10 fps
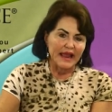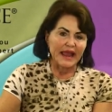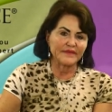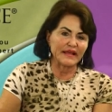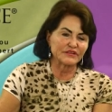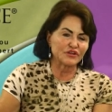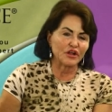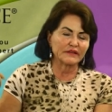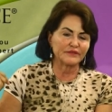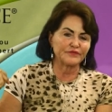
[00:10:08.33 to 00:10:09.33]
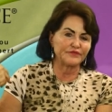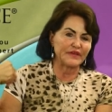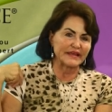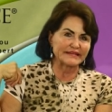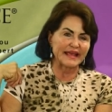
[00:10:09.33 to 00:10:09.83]
and that's called a
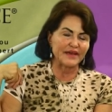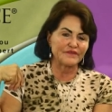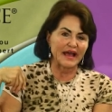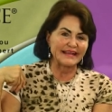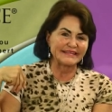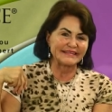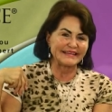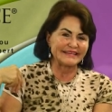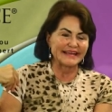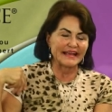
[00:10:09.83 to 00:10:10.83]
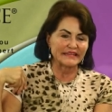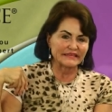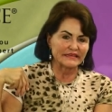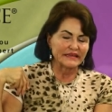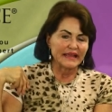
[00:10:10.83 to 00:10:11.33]
FIT, F-I-T
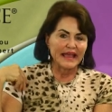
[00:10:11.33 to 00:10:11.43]
test.